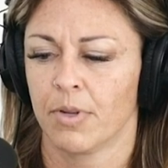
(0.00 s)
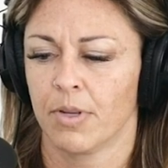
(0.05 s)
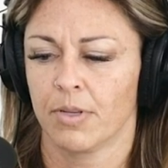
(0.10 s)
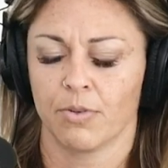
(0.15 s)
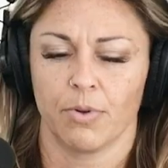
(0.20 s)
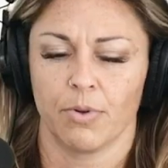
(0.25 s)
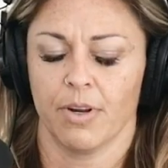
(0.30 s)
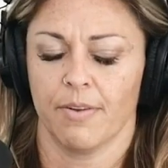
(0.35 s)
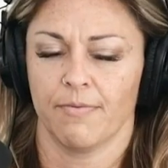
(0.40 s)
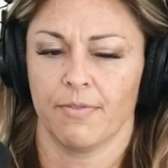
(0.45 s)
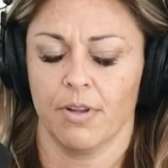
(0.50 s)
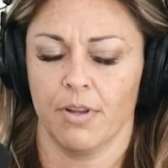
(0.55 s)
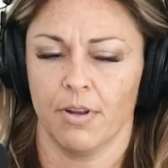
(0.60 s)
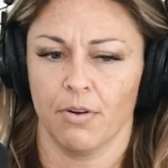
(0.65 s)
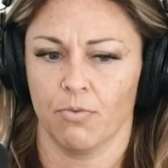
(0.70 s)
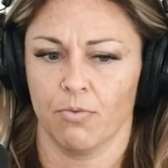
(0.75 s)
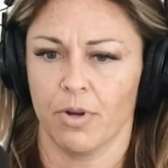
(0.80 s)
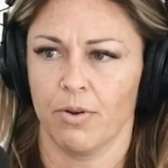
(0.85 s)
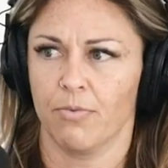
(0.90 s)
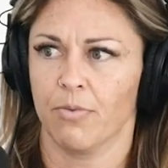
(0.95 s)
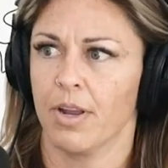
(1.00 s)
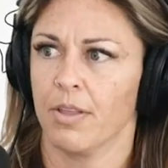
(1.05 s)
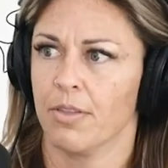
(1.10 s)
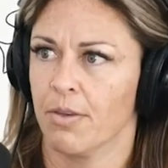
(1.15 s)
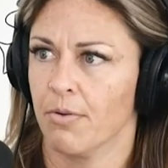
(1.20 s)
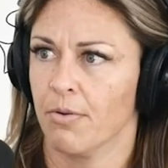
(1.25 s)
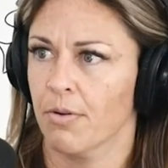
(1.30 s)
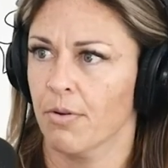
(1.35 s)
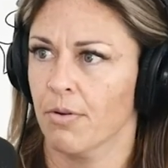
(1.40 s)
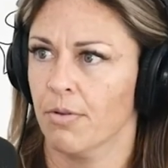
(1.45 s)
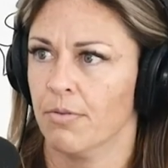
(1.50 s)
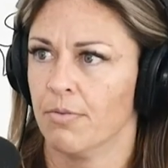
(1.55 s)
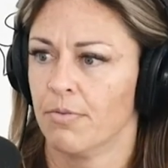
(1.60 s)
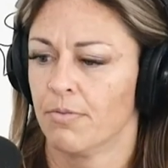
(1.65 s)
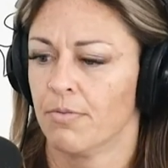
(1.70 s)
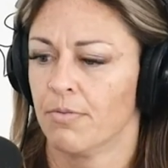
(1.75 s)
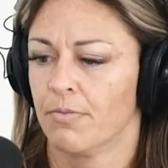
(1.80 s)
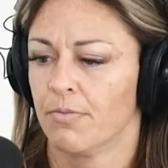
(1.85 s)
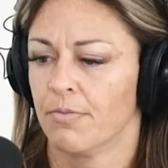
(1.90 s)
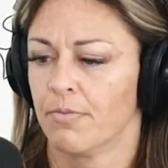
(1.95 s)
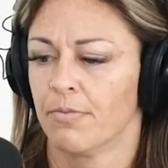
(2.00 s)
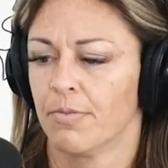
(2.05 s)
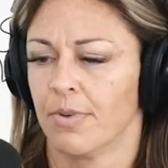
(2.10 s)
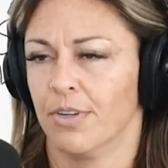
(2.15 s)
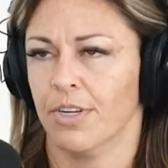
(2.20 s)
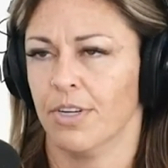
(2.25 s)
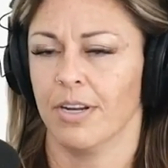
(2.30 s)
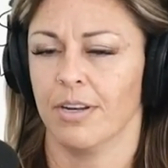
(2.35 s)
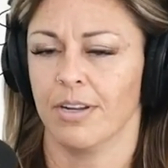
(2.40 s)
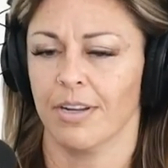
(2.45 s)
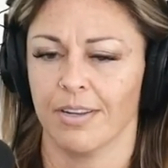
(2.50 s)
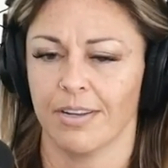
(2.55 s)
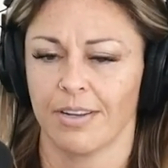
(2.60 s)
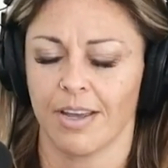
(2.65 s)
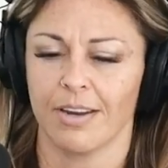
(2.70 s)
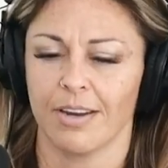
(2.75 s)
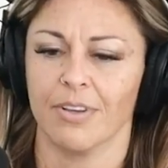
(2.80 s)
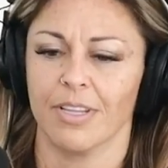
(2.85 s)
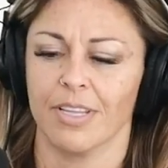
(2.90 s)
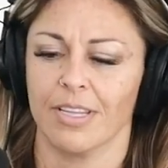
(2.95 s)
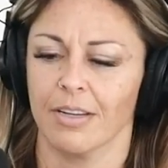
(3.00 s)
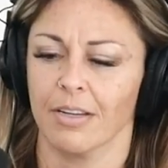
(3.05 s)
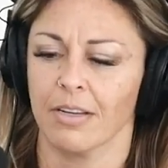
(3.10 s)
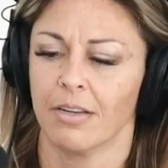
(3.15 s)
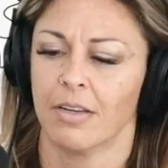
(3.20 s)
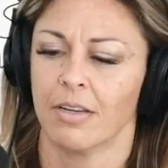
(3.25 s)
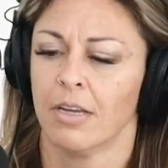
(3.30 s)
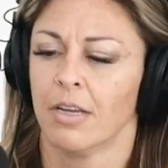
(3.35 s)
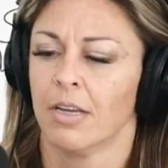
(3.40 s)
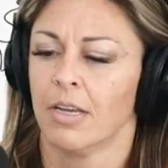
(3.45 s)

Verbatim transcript: so we don't have to, you know, rewrite the whole mm-hmm. agenda kind of a thing.